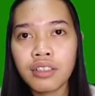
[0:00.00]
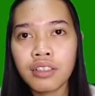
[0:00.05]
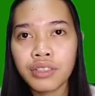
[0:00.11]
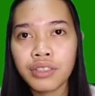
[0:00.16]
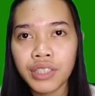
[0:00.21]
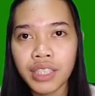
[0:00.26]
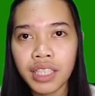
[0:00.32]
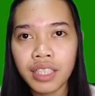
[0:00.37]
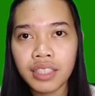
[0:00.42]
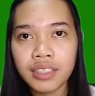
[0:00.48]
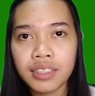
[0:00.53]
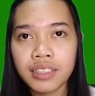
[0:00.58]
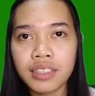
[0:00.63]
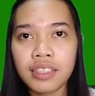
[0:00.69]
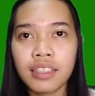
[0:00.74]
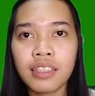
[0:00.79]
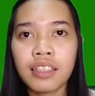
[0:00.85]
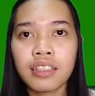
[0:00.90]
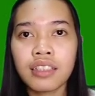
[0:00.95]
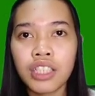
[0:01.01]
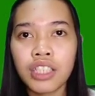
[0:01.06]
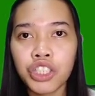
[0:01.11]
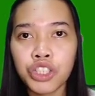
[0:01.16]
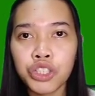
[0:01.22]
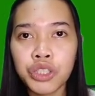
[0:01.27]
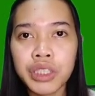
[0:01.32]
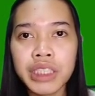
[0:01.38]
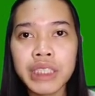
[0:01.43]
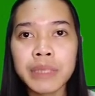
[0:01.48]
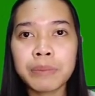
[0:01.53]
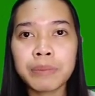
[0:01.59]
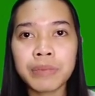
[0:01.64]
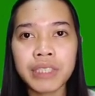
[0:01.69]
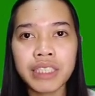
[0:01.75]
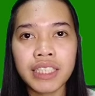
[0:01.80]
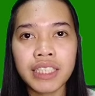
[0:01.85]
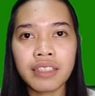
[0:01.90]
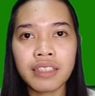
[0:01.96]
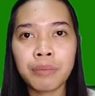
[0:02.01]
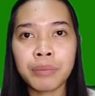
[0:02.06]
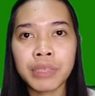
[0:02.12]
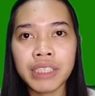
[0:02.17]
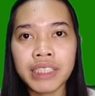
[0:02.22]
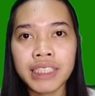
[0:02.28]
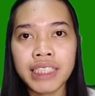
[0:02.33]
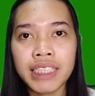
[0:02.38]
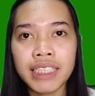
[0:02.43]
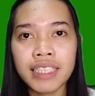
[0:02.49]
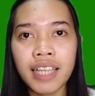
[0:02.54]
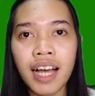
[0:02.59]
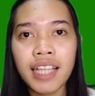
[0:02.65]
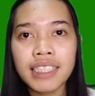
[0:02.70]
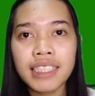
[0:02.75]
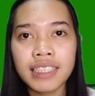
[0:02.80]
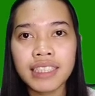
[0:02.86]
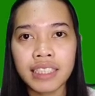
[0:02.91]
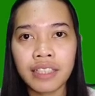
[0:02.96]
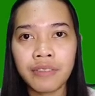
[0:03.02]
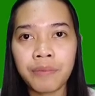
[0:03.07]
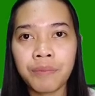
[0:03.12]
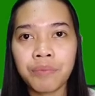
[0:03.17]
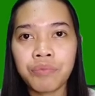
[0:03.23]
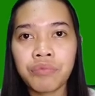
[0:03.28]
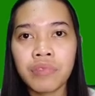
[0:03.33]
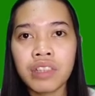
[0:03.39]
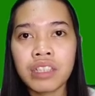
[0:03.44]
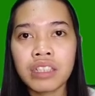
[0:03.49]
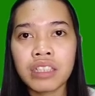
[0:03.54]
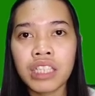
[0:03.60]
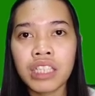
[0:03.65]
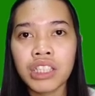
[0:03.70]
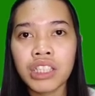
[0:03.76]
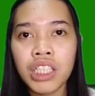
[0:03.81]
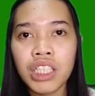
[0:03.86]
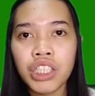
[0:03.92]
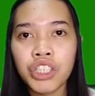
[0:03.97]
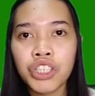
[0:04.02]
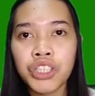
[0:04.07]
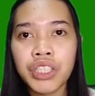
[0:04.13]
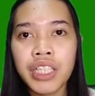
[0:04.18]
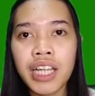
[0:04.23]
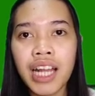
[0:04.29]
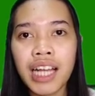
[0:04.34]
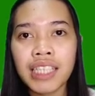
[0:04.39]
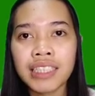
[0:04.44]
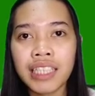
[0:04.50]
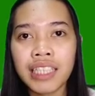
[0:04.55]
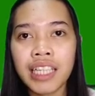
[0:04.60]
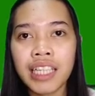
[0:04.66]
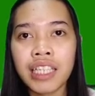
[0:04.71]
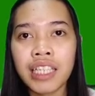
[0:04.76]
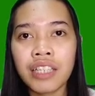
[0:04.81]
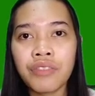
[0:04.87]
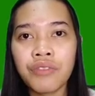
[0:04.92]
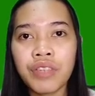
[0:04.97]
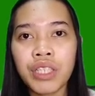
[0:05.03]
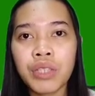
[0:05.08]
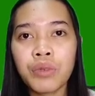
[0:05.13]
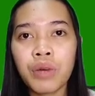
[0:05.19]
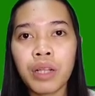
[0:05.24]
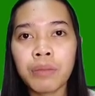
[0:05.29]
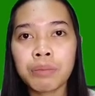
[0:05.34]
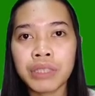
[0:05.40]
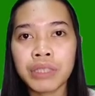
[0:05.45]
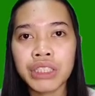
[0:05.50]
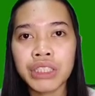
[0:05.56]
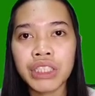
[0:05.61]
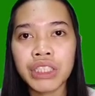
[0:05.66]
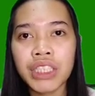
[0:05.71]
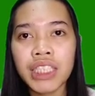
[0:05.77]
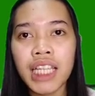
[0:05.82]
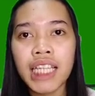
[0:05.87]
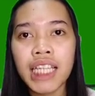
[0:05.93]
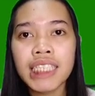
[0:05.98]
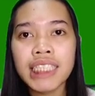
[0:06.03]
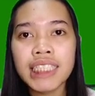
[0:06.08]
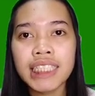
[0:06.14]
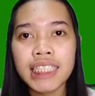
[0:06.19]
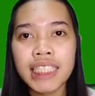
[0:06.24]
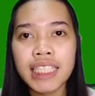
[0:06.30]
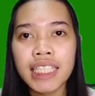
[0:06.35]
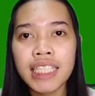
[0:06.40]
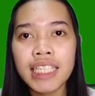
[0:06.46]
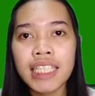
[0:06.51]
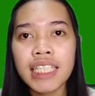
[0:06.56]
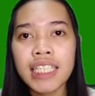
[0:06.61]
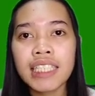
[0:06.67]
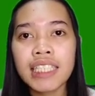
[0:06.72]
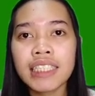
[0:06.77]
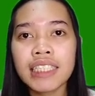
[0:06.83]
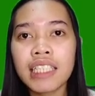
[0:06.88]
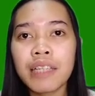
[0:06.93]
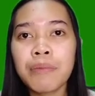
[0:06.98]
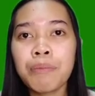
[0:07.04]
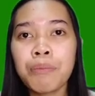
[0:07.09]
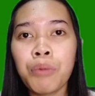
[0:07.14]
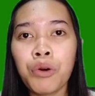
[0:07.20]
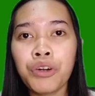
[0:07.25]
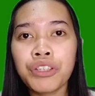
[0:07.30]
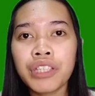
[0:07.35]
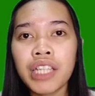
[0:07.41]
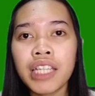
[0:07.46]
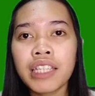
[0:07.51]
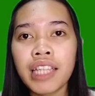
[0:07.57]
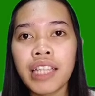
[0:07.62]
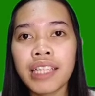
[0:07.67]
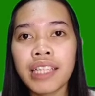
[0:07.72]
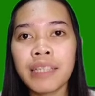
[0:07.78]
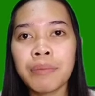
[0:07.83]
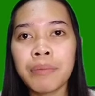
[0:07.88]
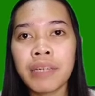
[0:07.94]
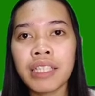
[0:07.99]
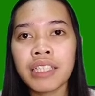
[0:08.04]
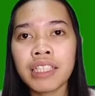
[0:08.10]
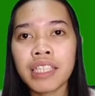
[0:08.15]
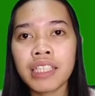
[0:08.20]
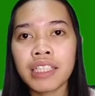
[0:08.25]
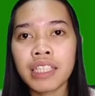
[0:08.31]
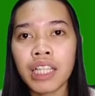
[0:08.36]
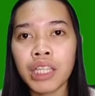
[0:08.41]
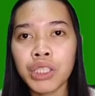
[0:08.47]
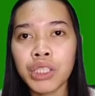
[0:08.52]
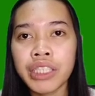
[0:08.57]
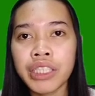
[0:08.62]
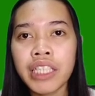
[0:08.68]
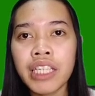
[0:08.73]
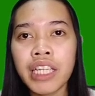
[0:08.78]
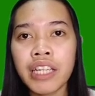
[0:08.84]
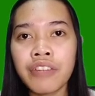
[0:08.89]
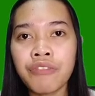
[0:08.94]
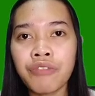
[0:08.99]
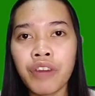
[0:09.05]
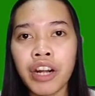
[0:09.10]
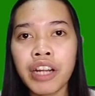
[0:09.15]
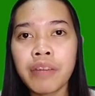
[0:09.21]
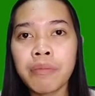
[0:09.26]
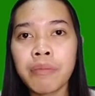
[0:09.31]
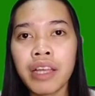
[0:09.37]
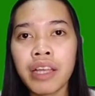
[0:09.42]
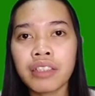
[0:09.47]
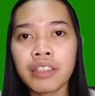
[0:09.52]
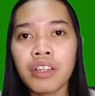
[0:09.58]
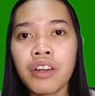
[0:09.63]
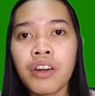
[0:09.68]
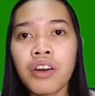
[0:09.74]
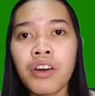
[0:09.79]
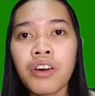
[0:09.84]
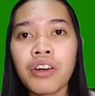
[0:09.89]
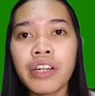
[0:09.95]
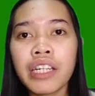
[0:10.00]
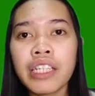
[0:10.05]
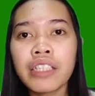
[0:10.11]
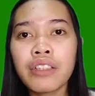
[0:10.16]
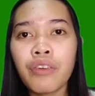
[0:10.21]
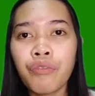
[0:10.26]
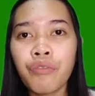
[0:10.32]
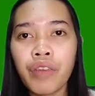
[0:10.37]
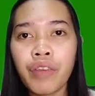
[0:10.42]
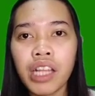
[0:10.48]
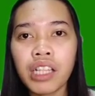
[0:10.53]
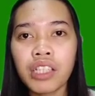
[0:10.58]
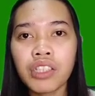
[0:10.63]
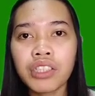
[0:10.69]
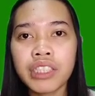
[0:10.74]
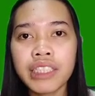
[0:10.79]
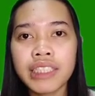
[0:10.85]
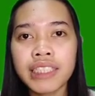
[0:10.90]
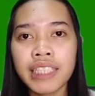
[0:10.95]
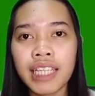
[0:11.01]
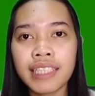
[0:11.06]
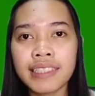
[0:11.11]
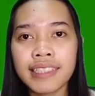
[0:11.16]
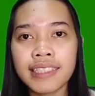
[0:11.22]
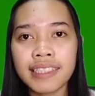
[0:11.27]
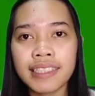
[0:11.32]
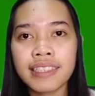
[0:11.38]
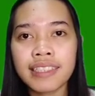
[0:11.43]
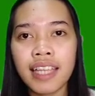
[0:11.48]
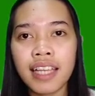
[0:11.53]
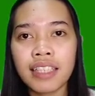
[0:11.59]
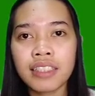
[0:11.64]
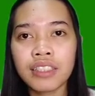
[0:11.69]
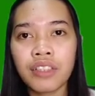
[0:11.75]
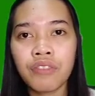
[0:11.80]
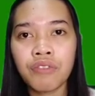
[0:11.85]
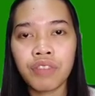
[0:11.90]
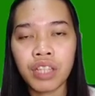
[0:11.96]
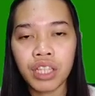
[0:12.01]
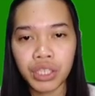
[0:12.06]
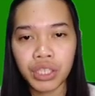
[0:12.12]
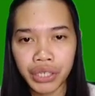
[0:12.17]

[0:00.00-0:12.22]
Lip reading: Sixth, teacher's personality. The teacher as an individual personality is an important element in the learning environment or in the failures and success of the